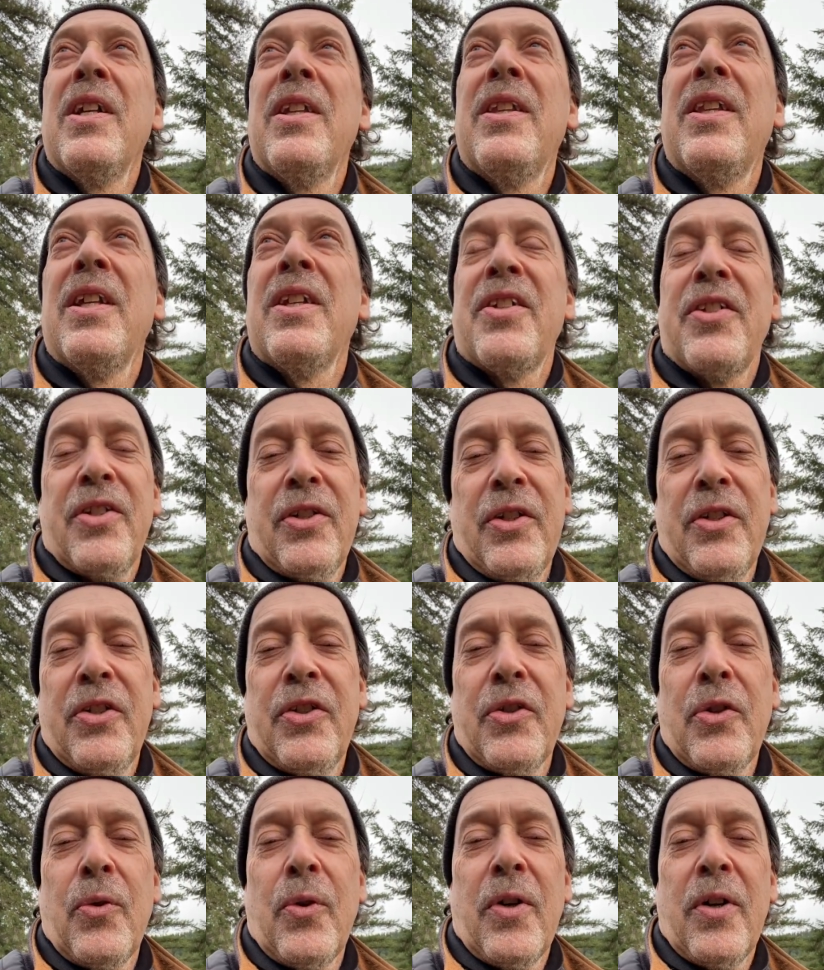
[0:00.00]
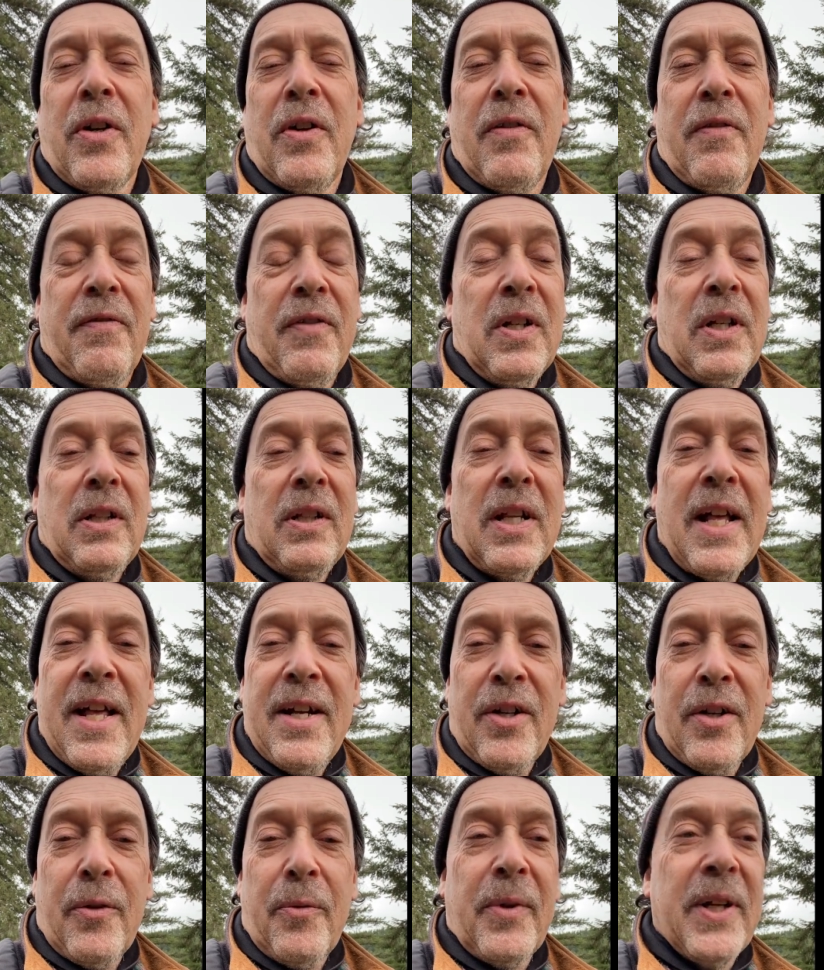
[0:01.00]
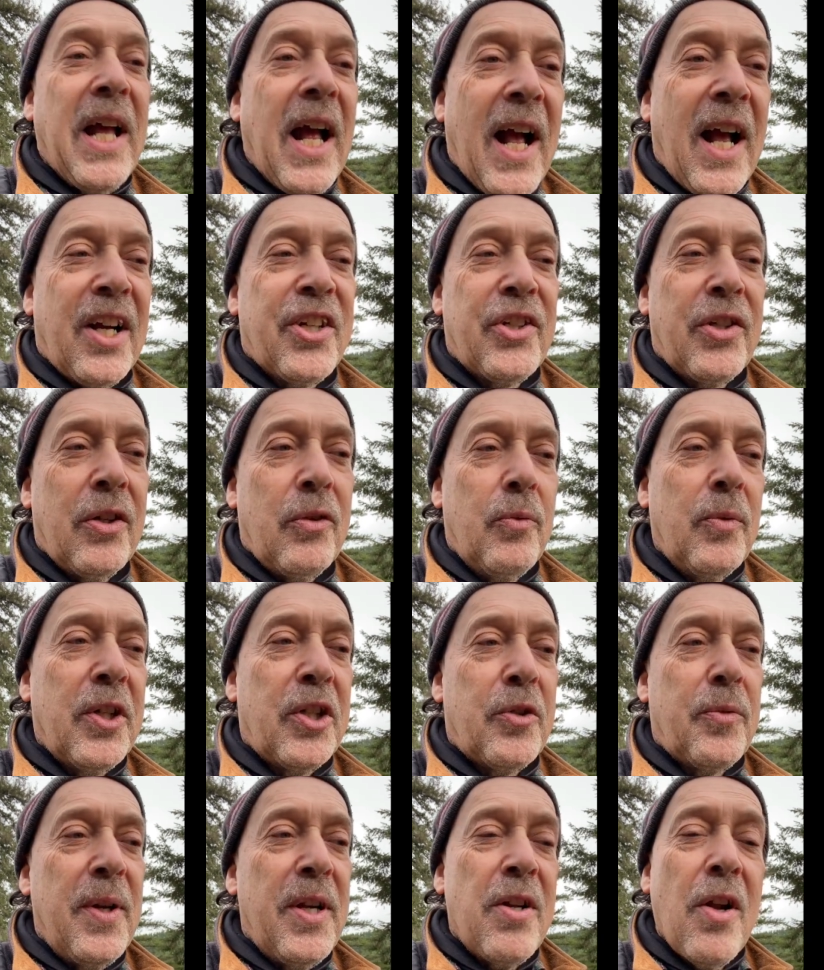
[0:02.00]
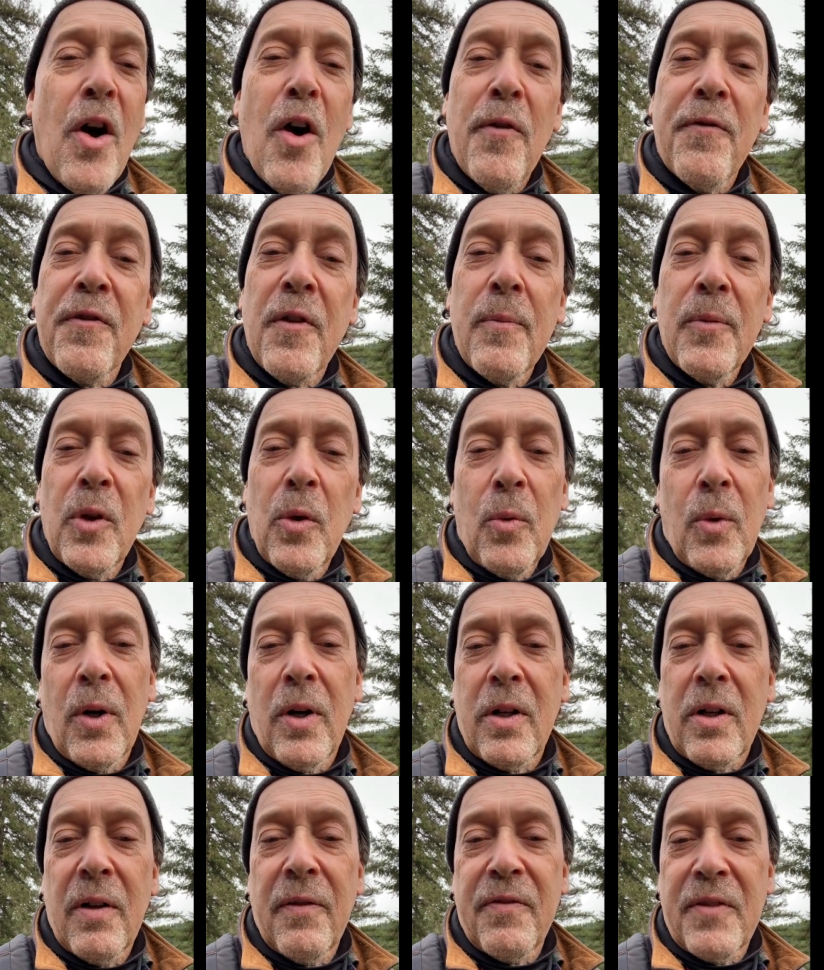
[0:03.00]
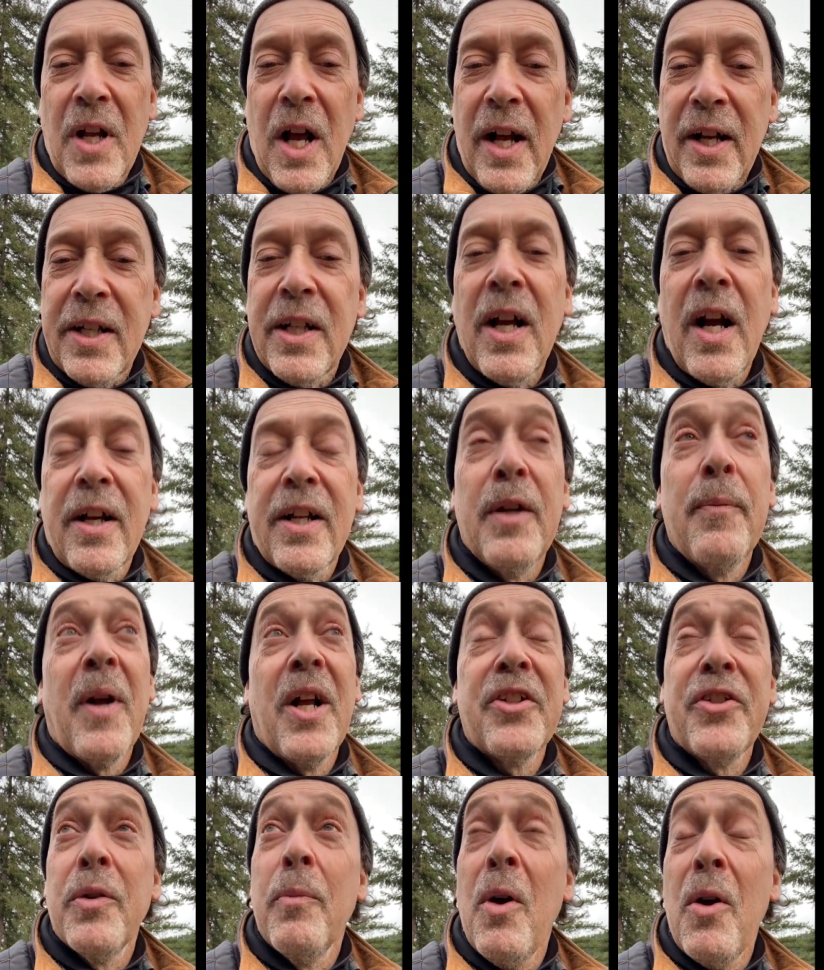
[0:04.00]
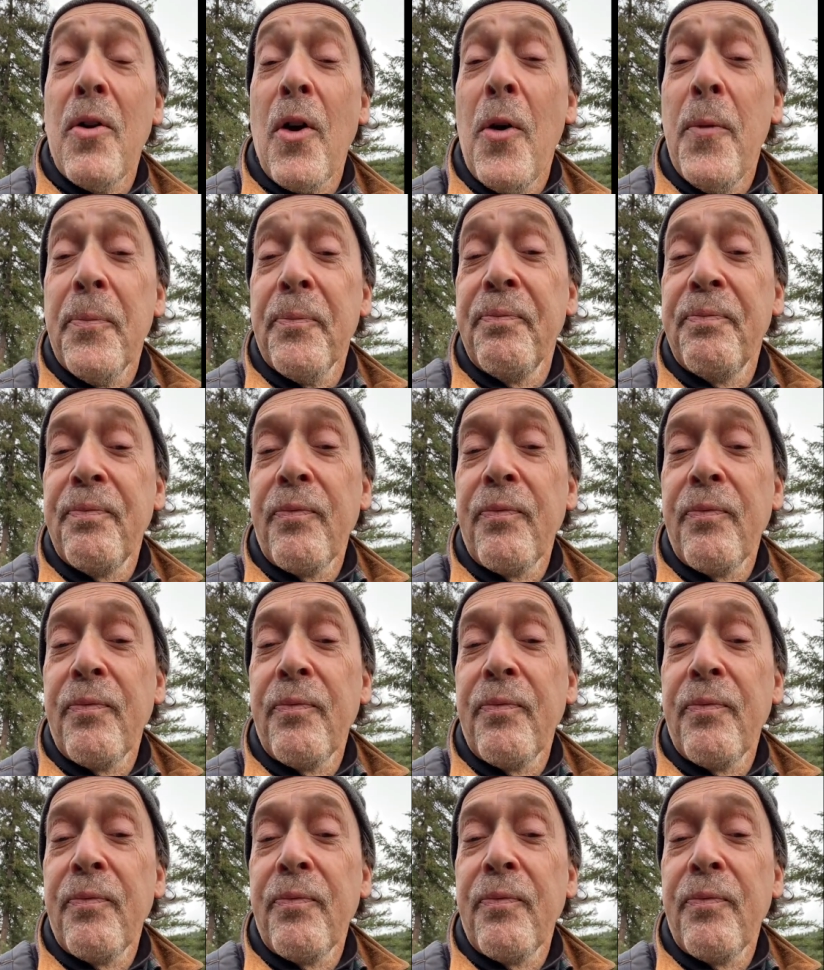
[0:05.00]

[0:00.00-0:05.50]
this sort of Leonard reaction, which we know from the work of Takaaki Matsumoto,